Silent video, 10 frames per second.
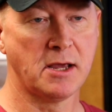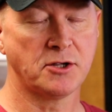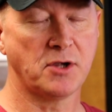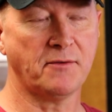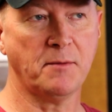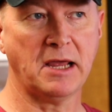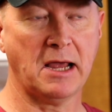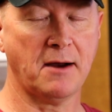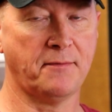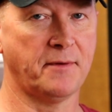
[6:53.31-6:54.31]
So you have to be
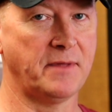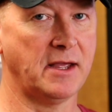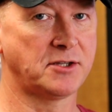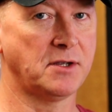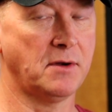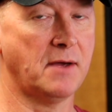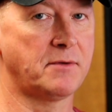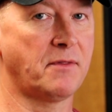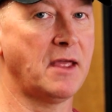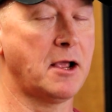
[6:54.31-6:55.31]
careful of this, and you have
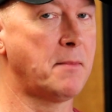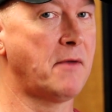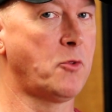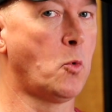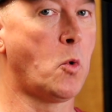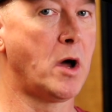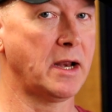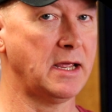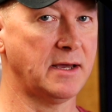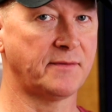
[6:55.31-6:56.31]
to think about the
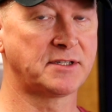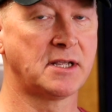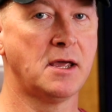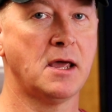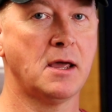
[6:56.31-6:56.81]
what-ifs